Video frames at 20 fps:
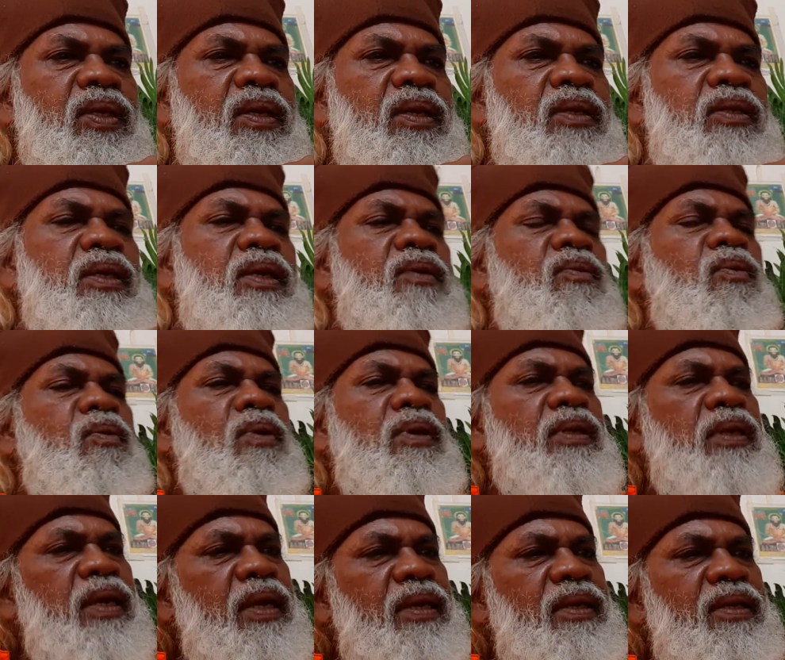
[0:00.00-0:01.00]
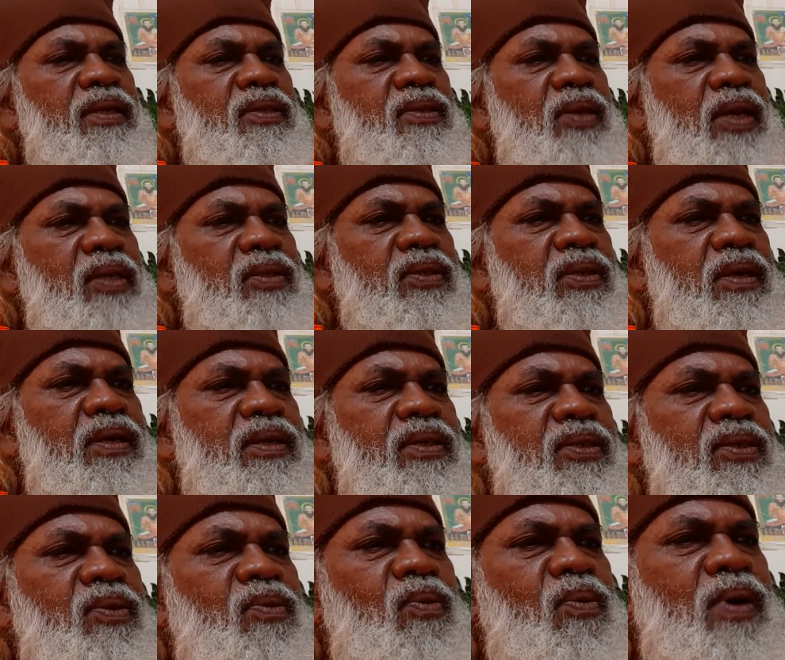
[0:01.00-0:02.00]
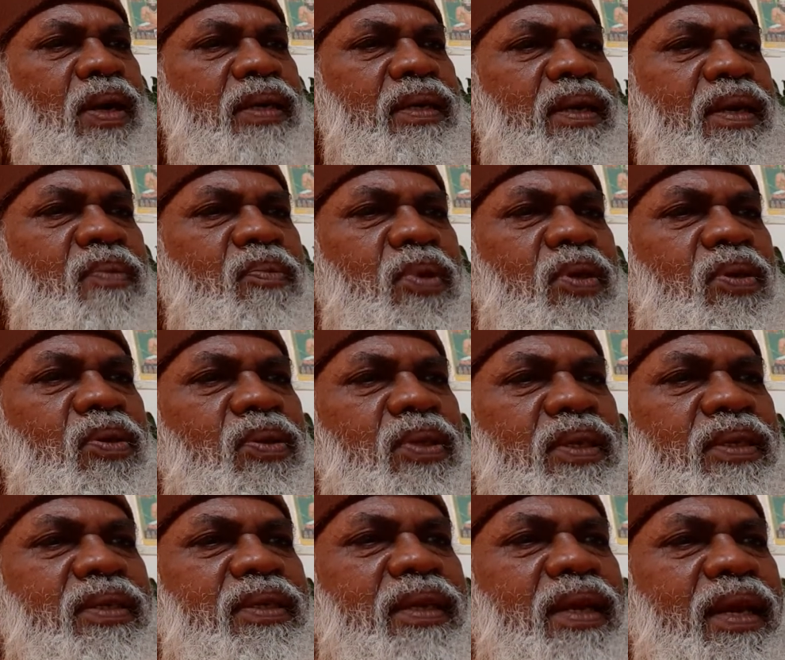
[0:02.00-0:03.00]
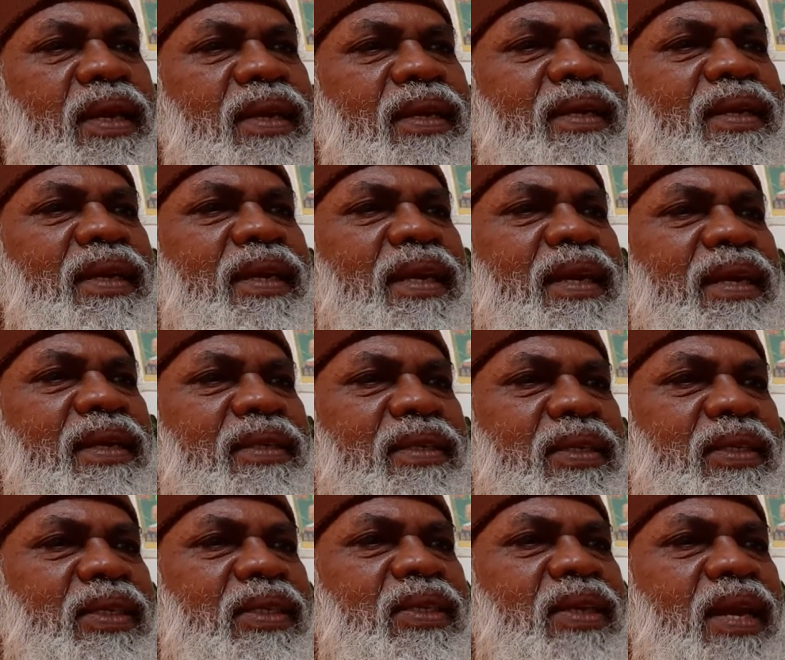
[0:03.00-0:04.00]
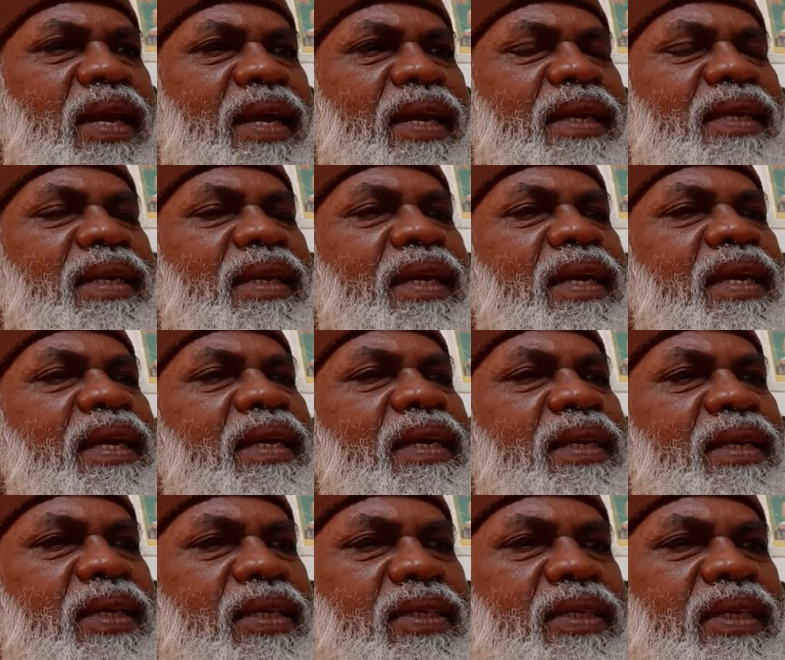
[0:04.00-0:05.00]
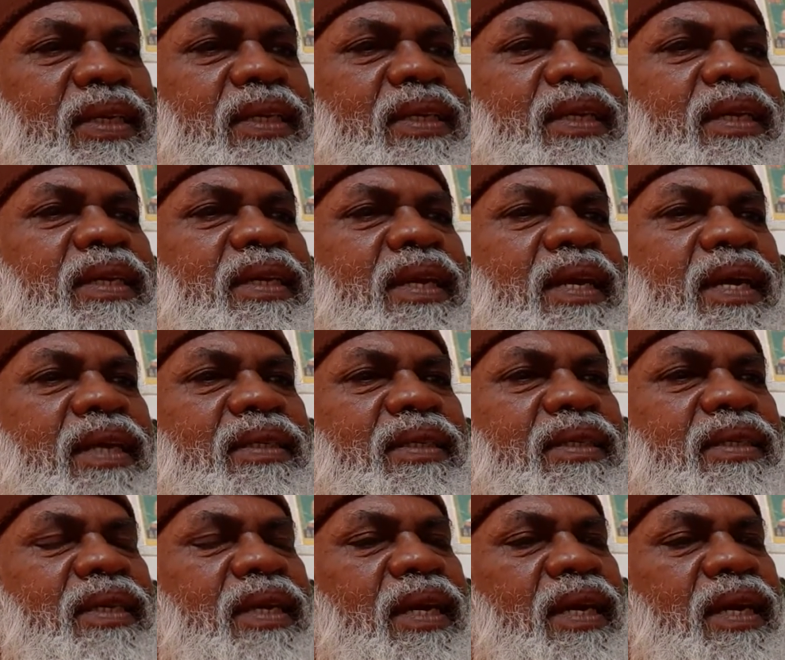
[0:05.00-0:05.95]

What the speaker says: The old lion is astonished. What happened to this lion? This is lion. It is eating grass.